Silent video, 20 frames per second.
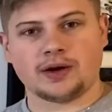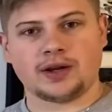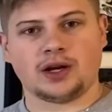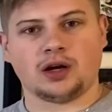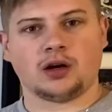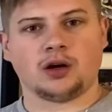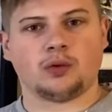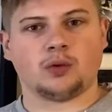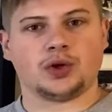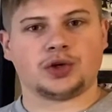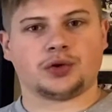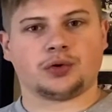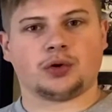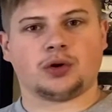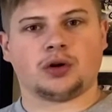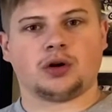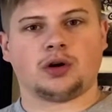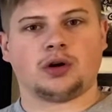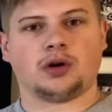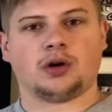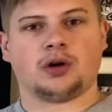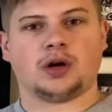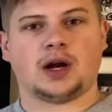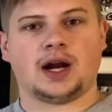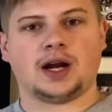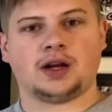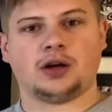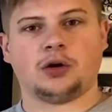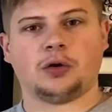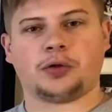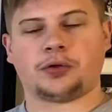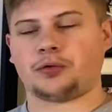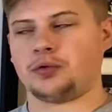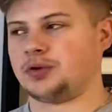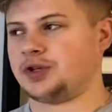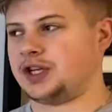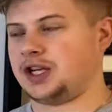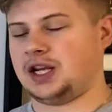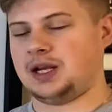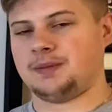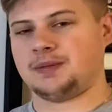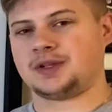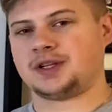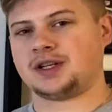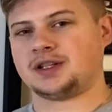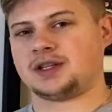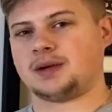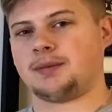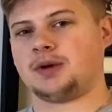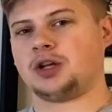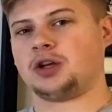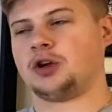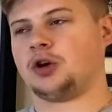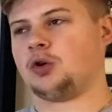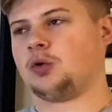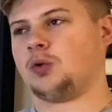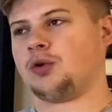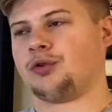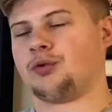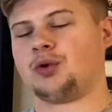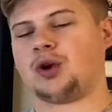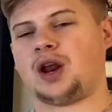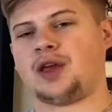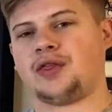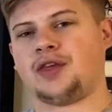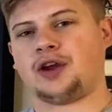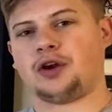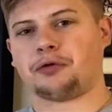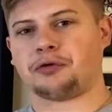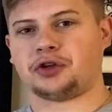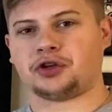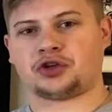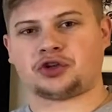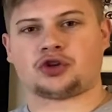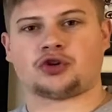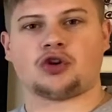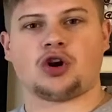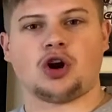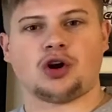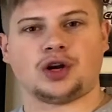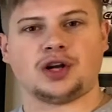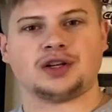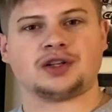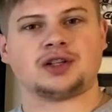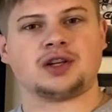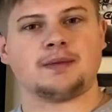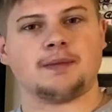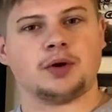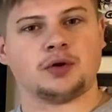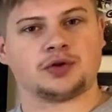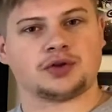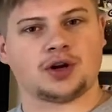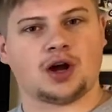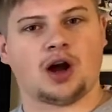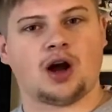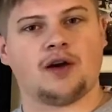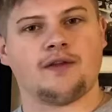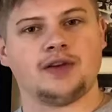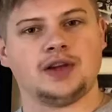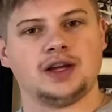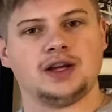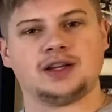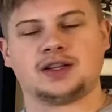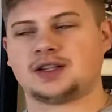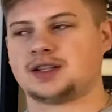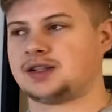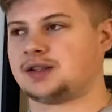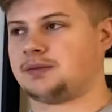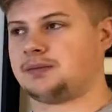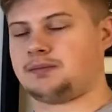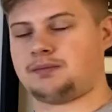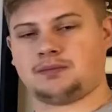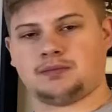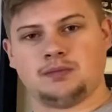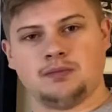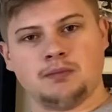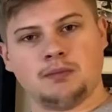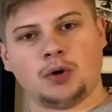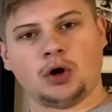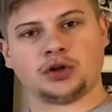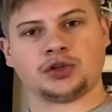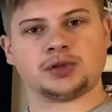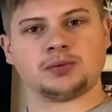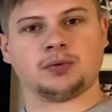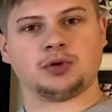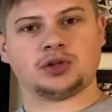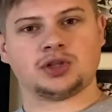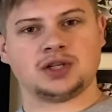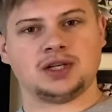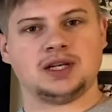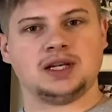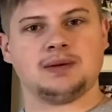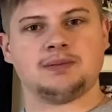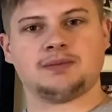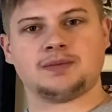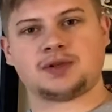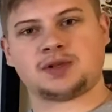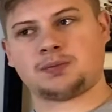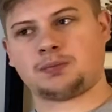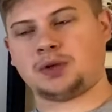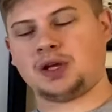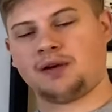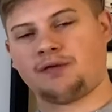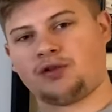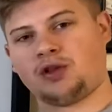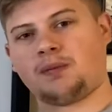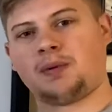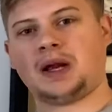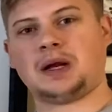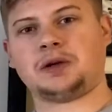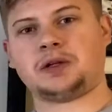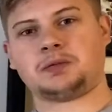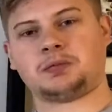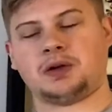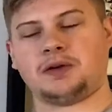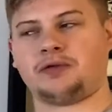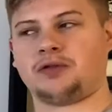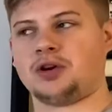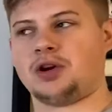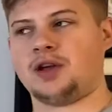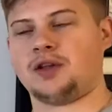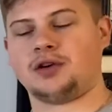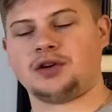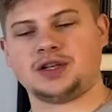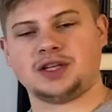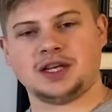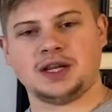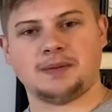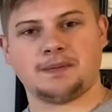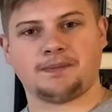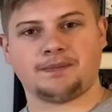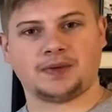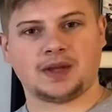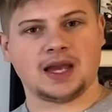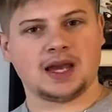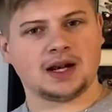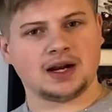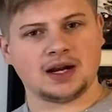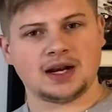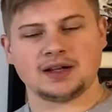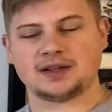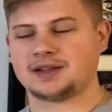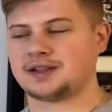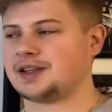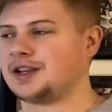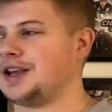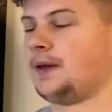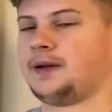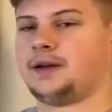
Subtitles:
here in which order I go through teams, because I'm going to go with what I think are the strongest and most obvious multiple teams played for the Penguins, played for another team candidates.